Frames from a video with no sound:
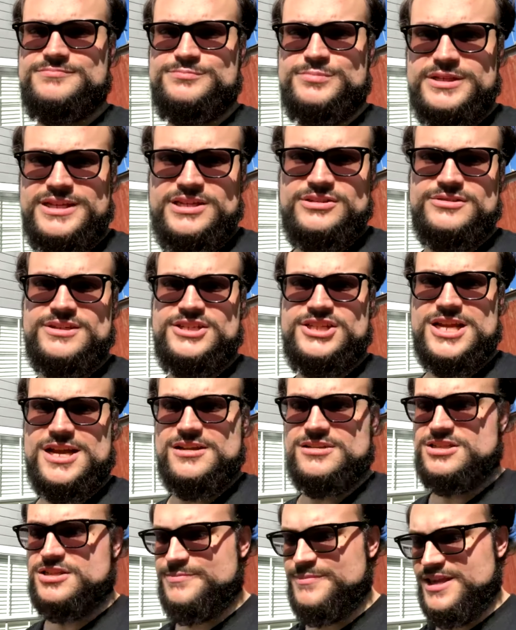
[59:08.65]
Please reach
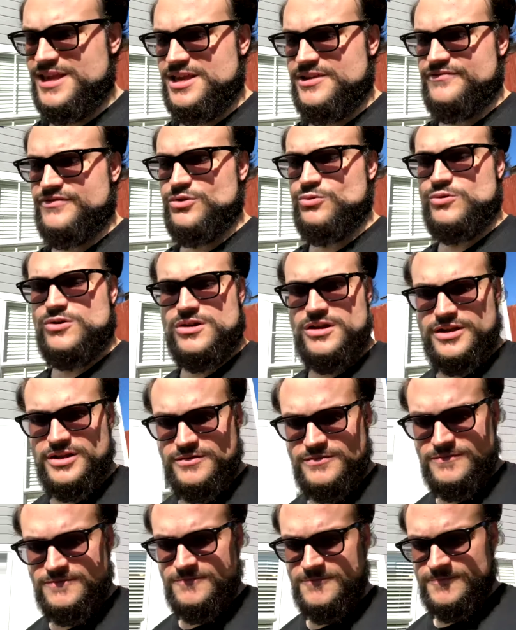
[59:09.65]
out to me if you want.